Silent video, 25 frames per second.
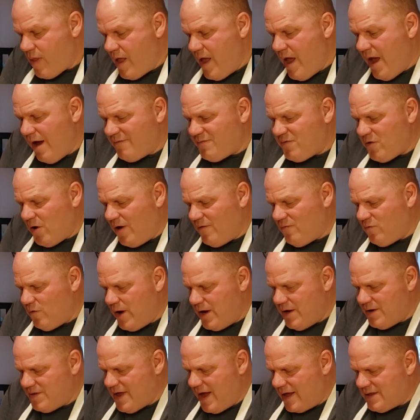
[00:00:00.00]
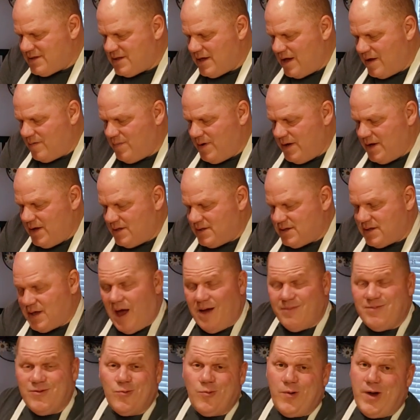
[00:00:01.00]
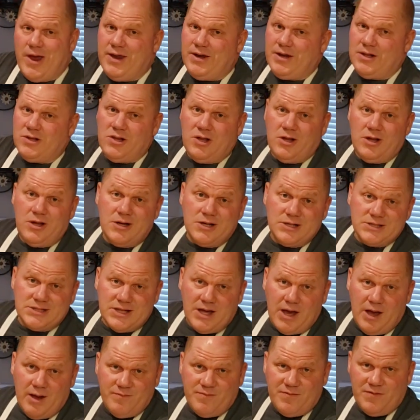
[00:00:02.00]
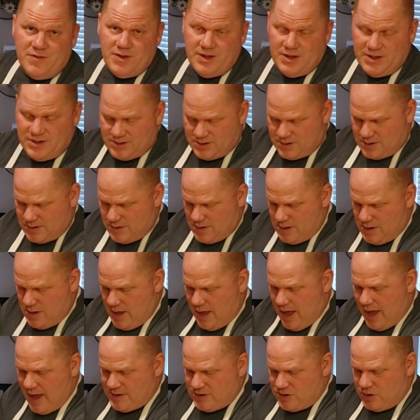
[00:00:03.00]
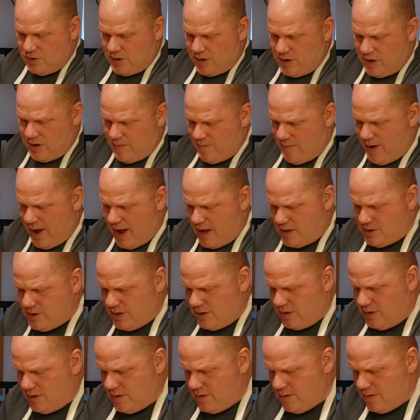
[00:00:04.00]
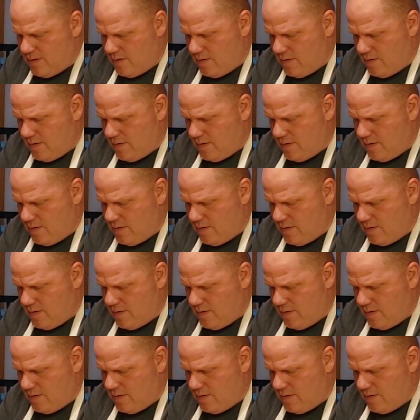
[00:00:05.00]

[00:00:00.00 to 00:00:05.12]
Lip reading: after I've waited that 10 minutes, I've been waiting a long time for this, as you can imagine.